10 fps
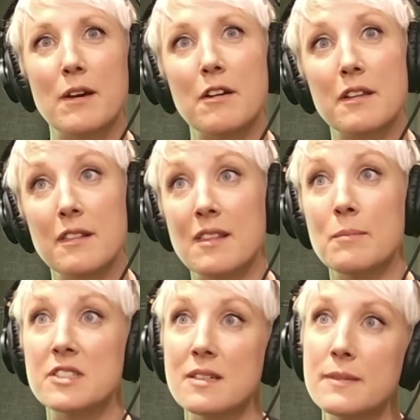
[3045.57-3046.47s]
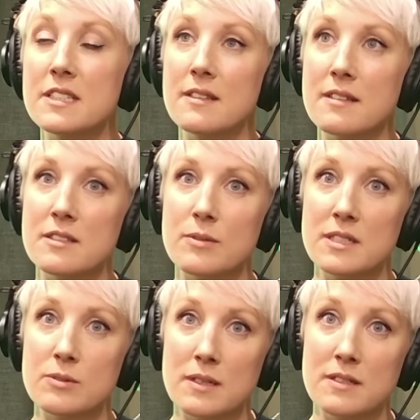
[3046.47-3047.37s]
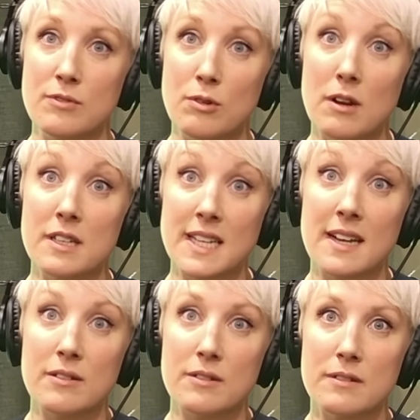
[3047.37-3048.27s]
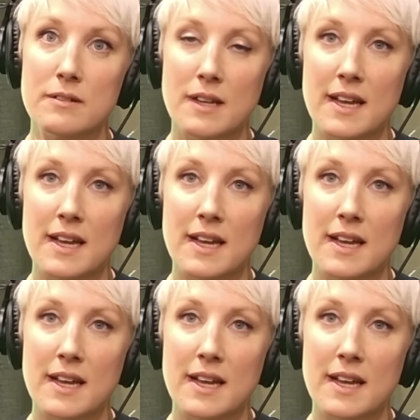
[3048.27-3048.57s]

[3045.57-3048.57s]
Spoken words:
but our consumption emissions in 2024 are down.